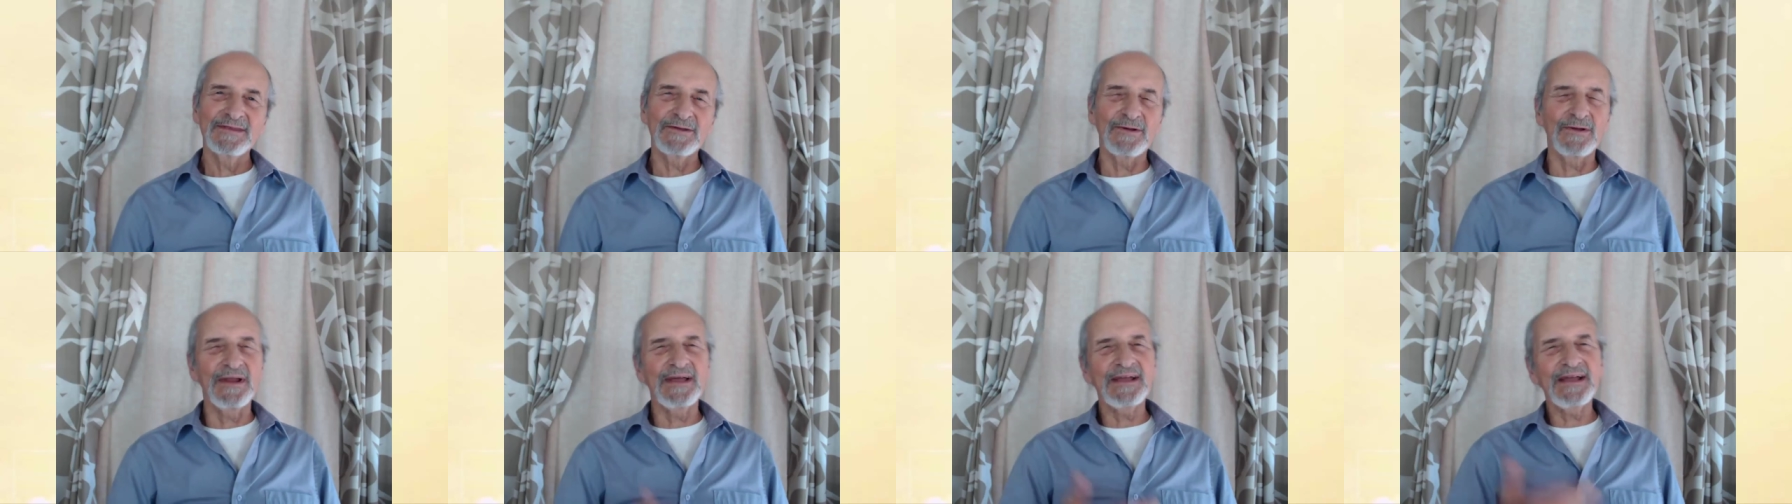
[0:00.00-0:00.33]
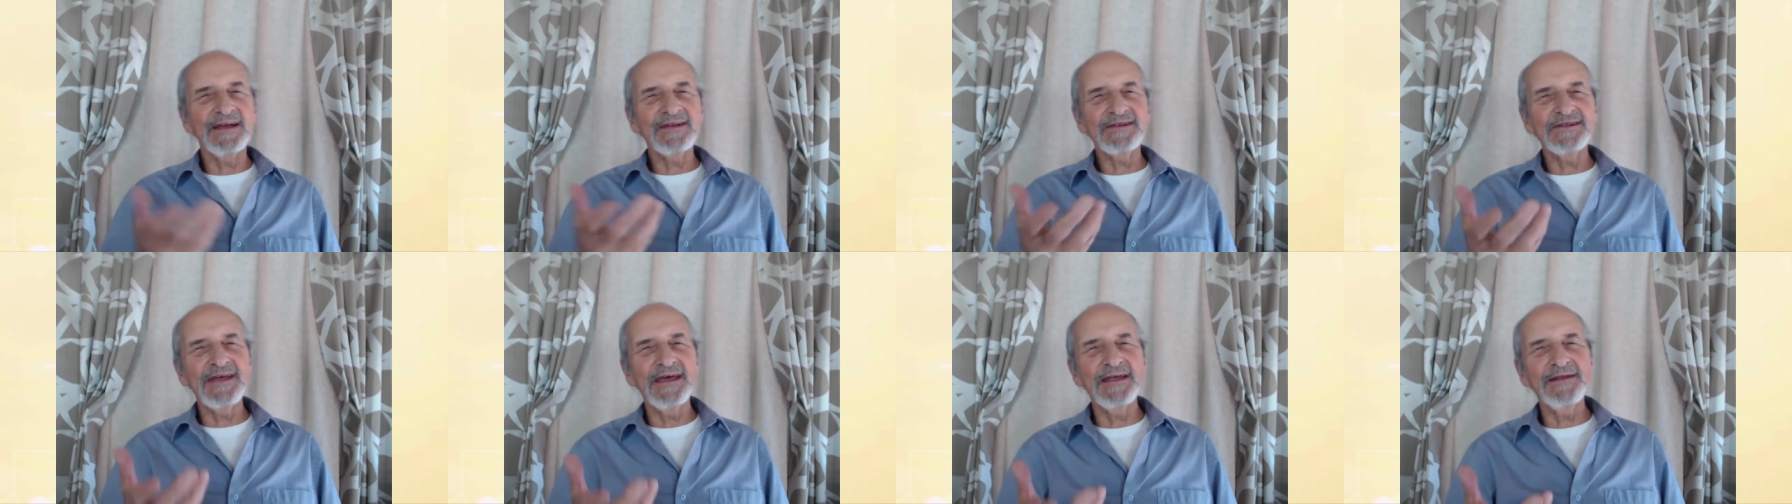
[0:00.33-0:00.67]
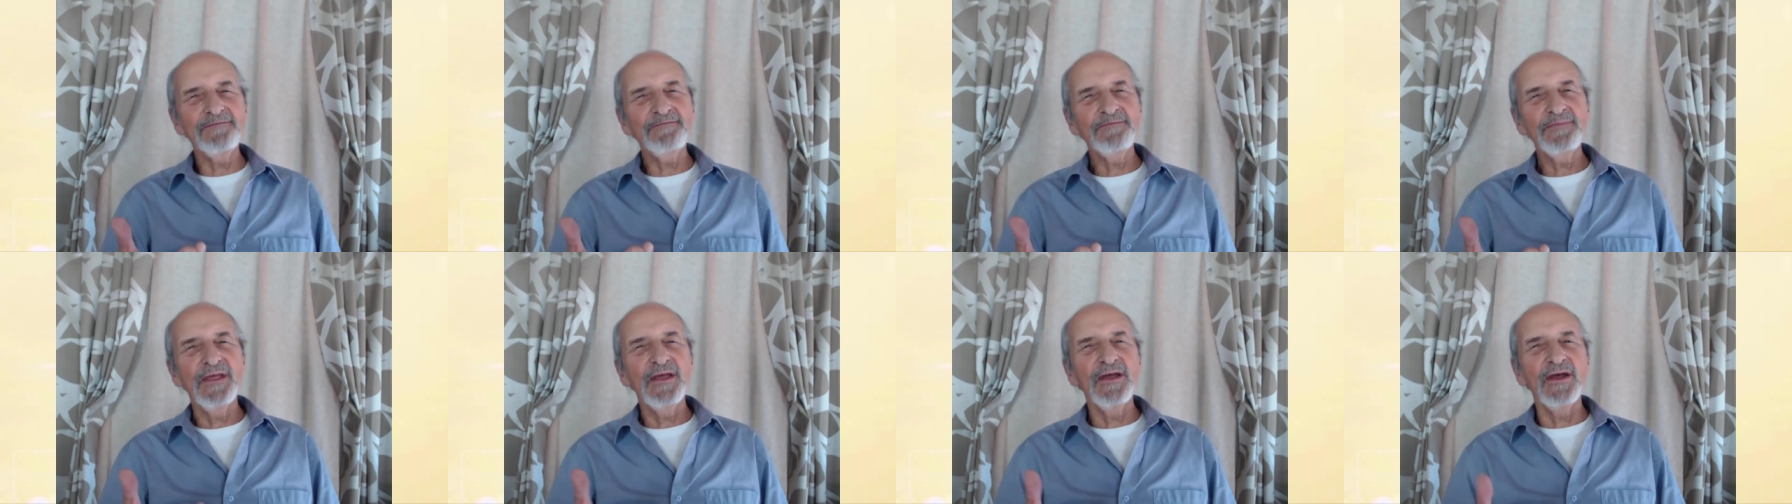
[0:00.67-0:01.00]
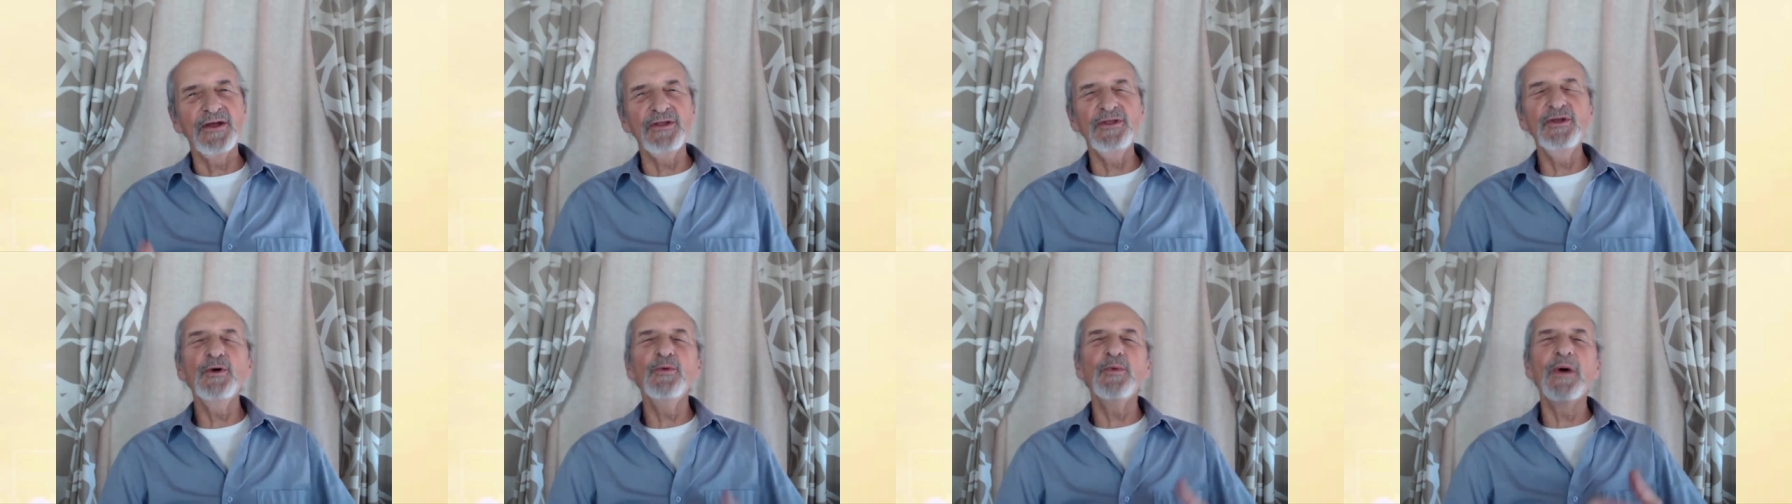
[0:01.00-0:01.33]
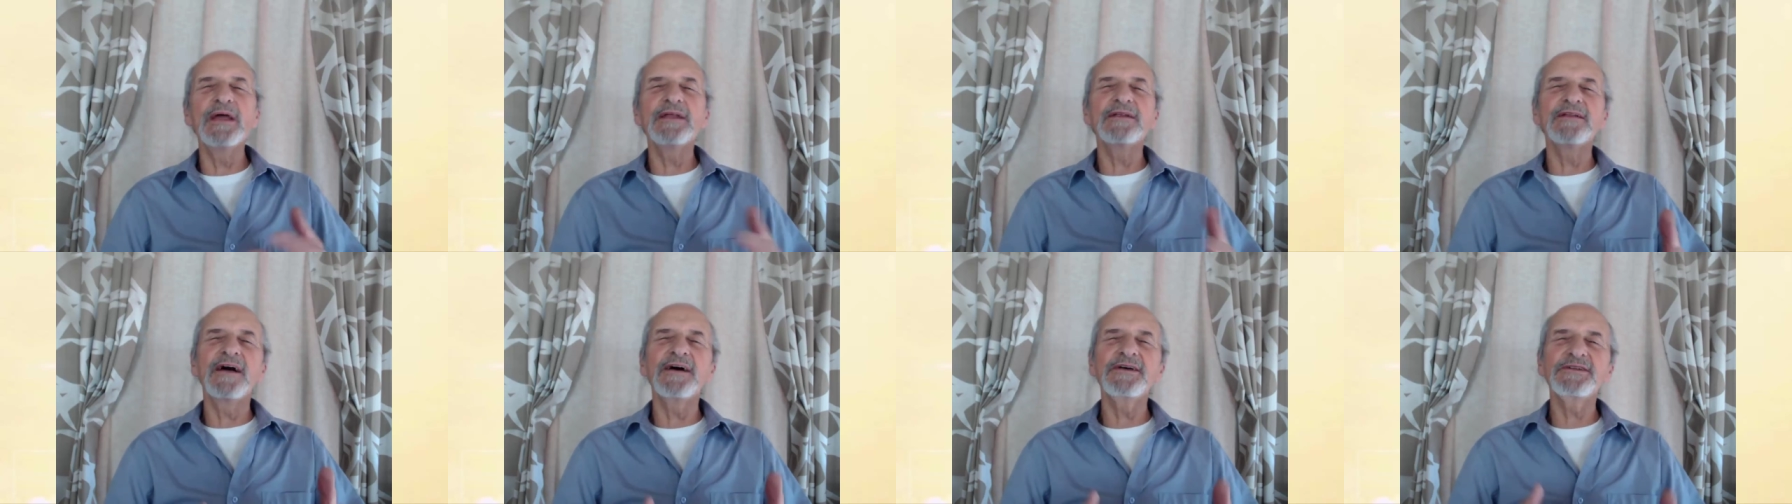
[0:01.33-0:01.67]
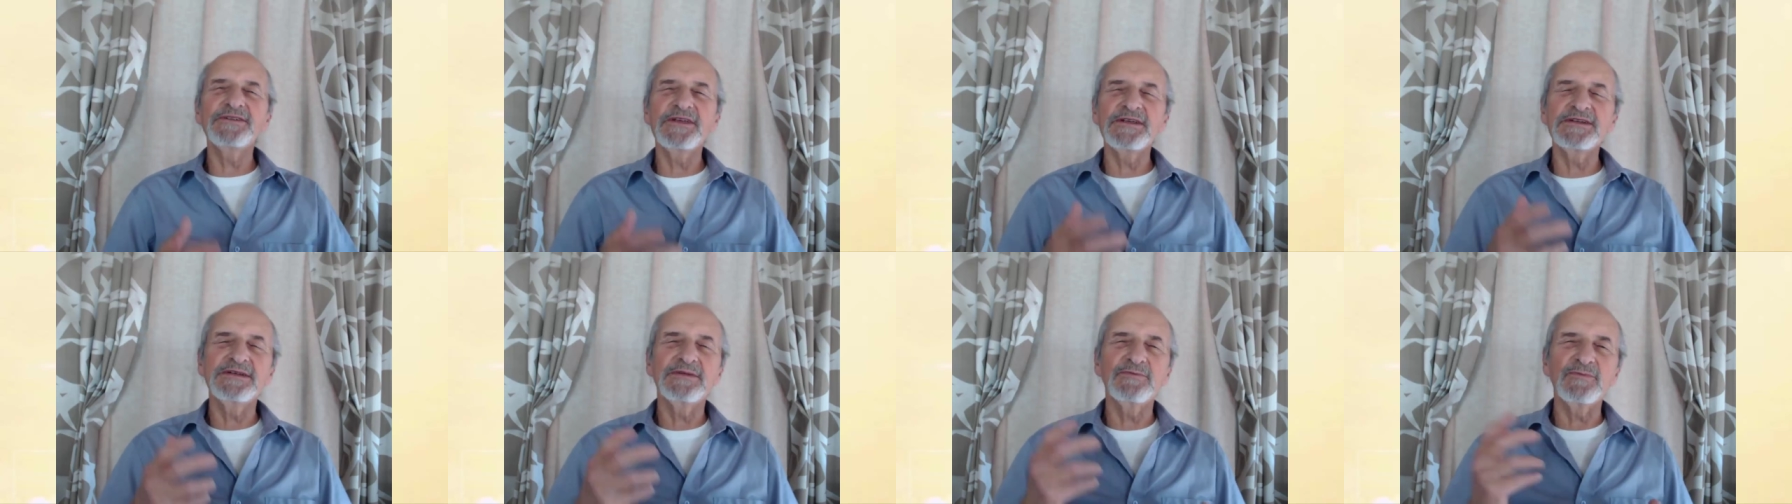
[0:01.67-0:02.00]
So, like I said, a new weight
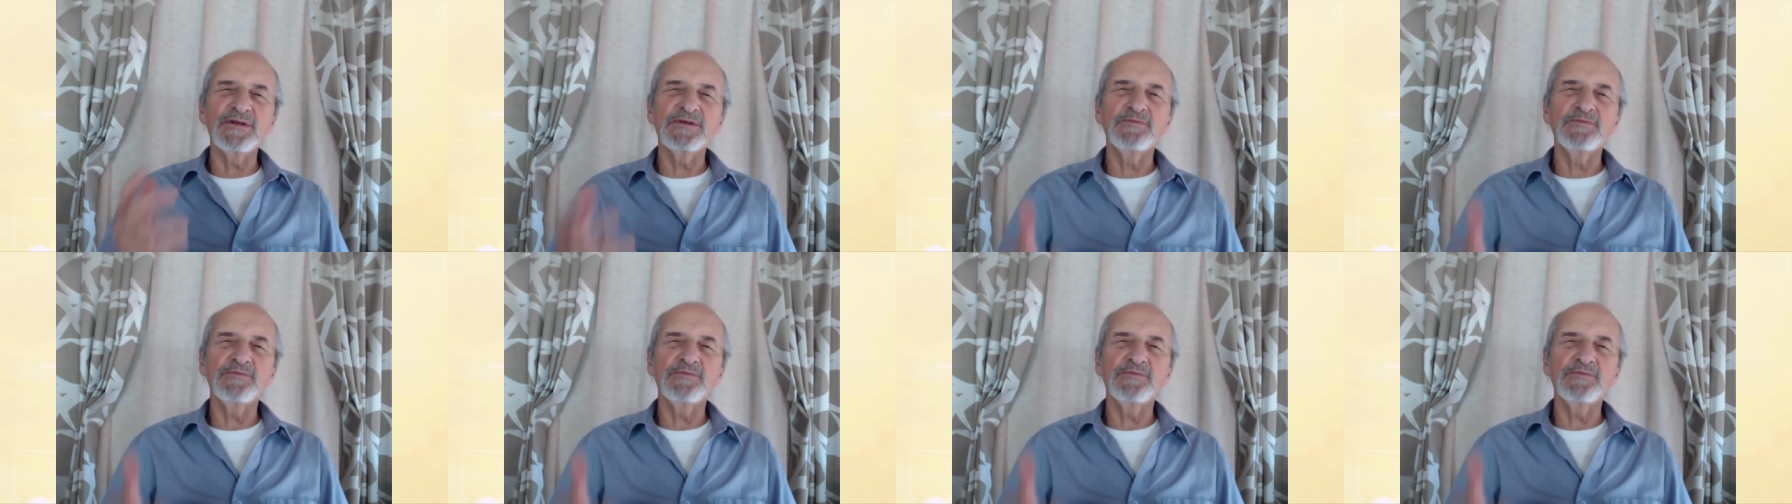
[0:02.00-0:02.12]
loss system